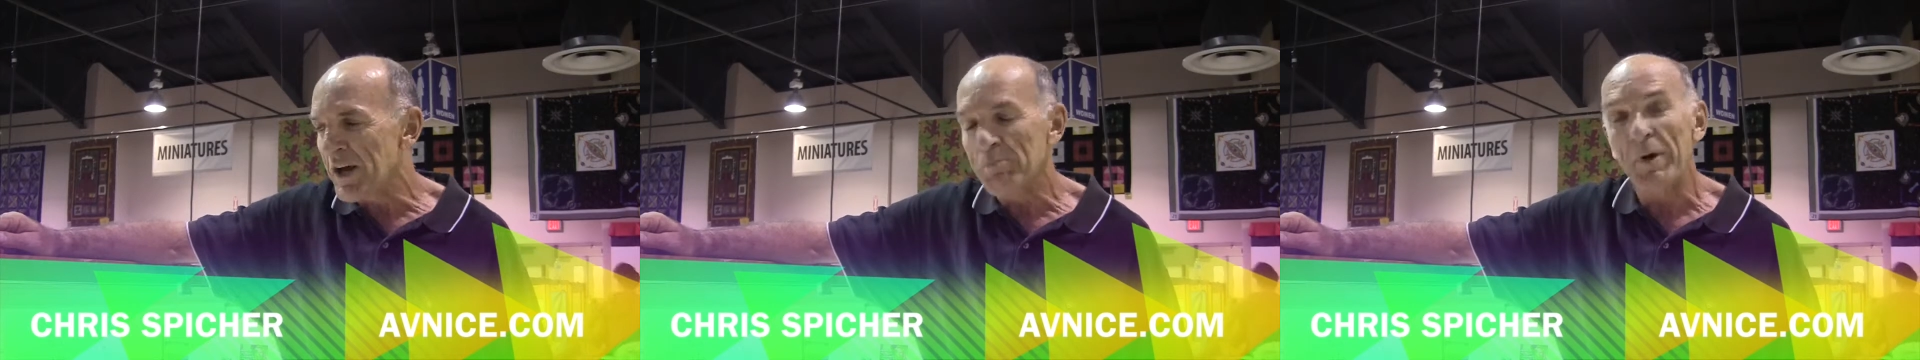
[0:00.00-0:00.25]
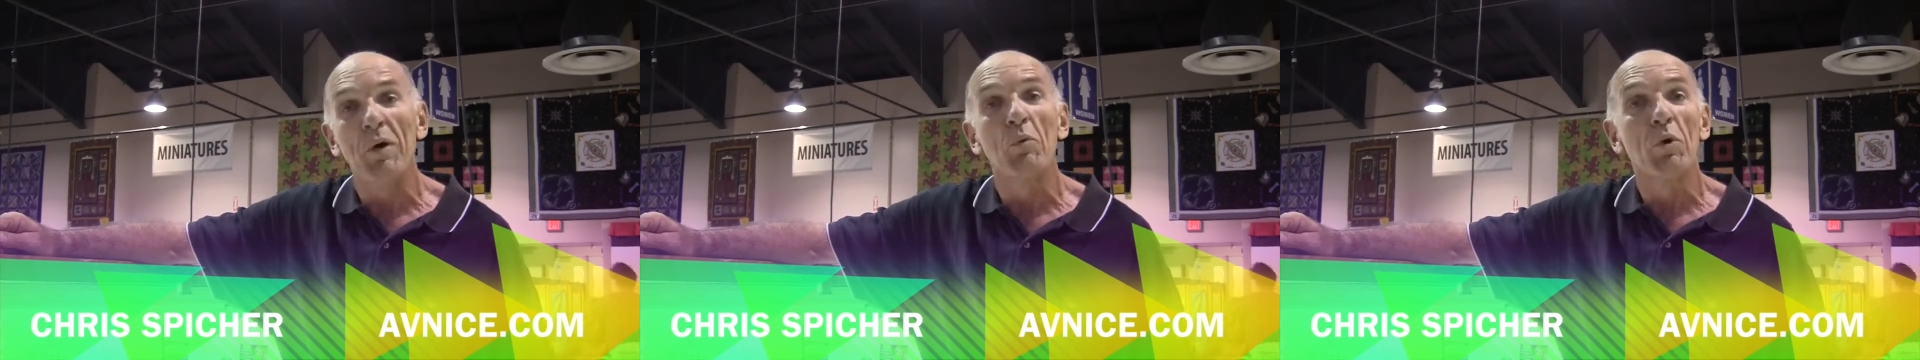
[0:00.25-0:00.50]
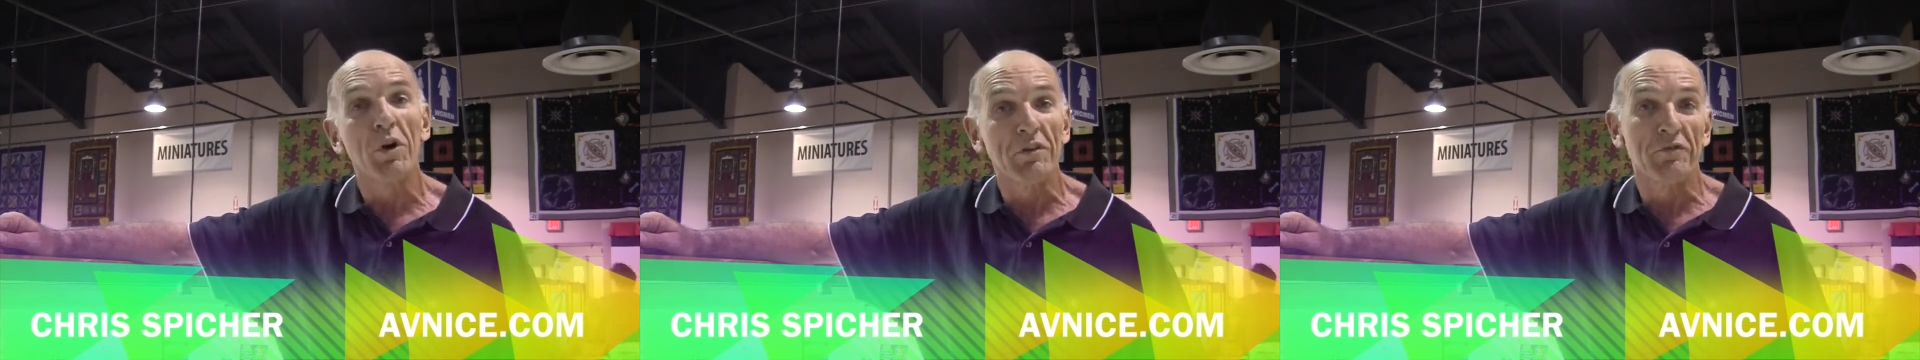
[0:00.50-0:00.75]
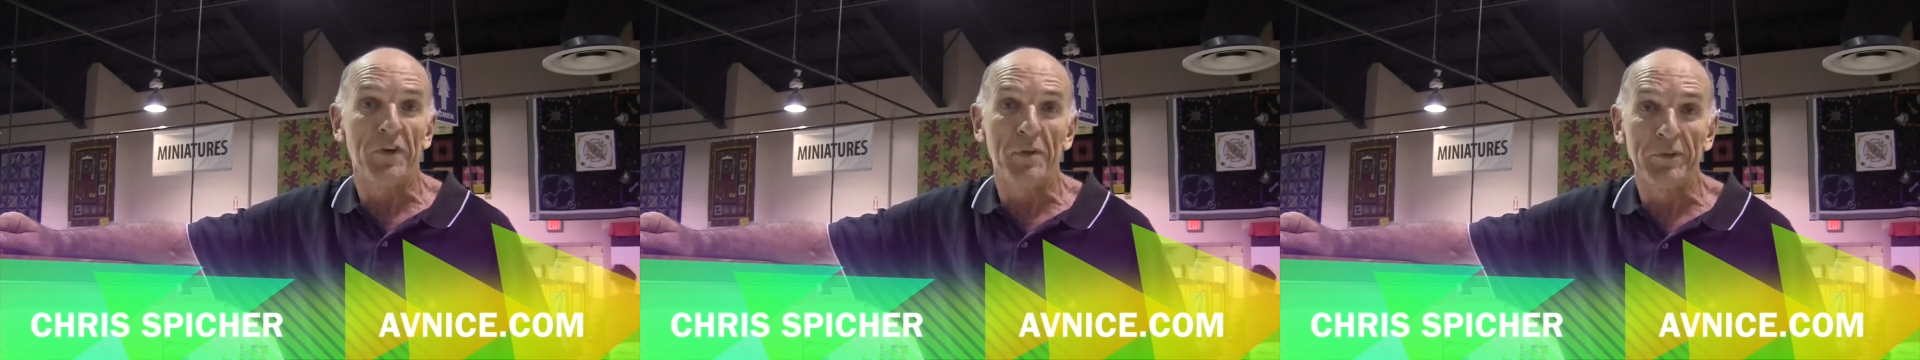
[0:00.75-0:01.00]
up a
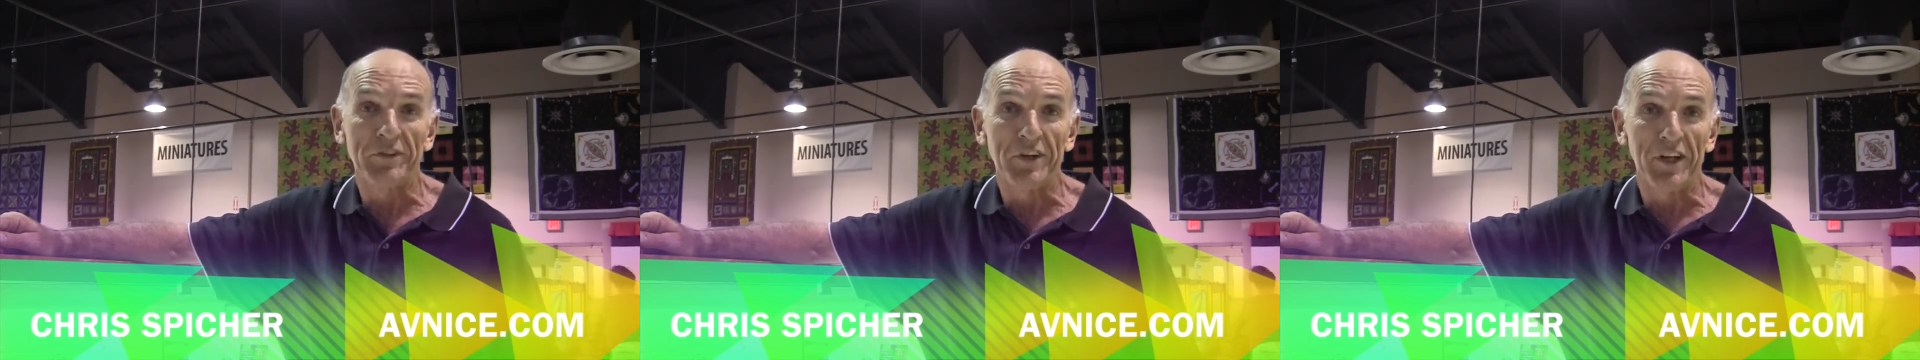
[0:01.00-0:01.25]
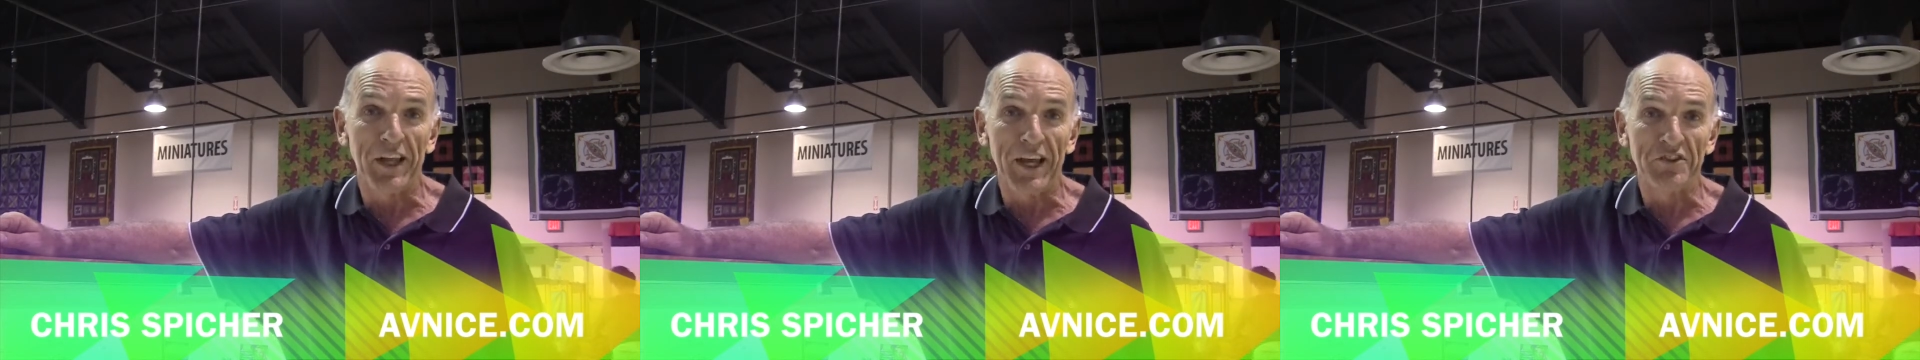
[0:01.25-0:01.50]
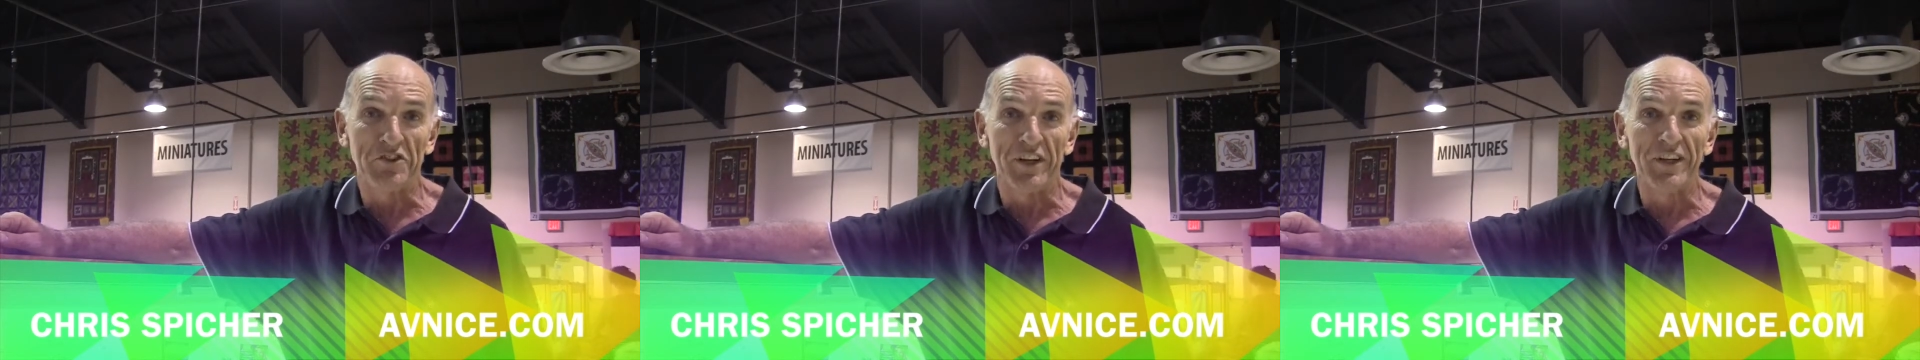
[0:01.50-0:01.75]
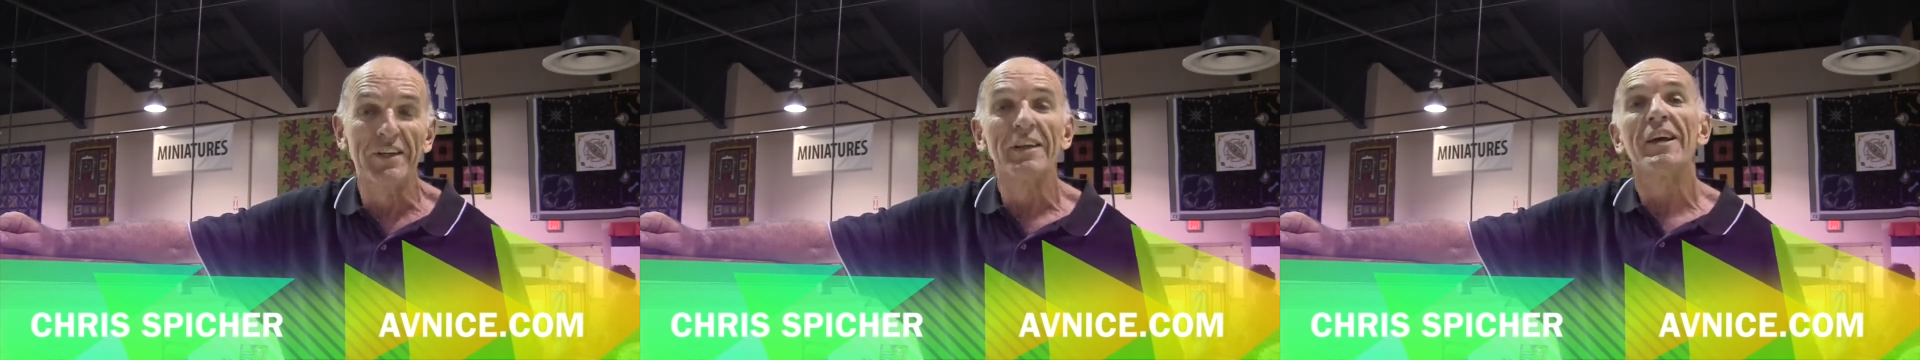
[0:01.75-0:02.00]
world famous collection.